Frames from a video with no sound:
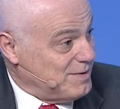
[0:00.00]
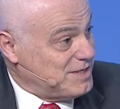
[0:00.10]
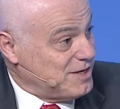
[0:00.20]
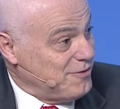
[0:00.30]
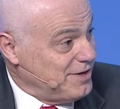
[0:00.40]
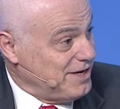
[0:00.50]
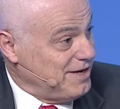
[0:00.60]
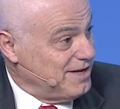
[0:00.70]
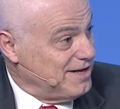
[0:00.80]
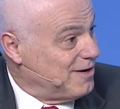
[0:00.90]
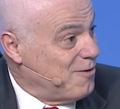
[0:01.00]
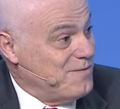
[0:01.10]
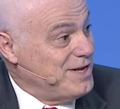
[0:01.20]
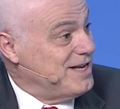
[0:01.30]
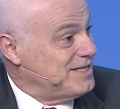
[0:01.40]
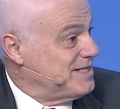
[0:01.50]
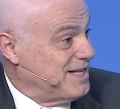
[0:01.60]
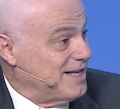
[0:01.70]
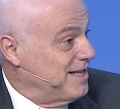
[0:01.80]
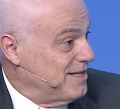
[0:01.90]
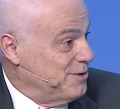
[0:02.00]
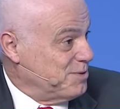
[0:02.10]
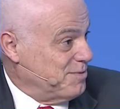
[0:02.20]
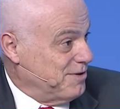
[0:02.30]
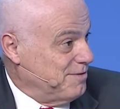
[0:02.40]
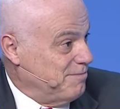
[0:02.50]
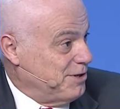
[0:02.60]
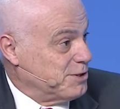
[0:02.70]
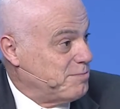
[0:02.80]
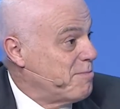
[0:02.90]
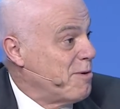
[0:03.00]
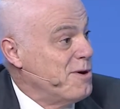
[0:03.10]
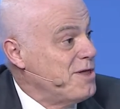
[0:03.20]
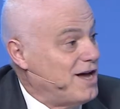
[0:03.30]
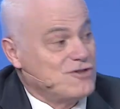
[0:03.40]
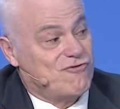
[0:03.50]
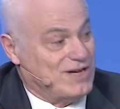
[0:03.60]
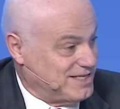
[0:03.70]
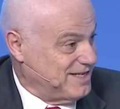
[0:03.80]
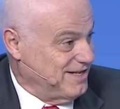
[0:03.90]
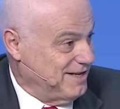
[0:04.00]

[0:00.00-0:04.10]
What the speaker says: security, convenience is not that useful because people will not trust the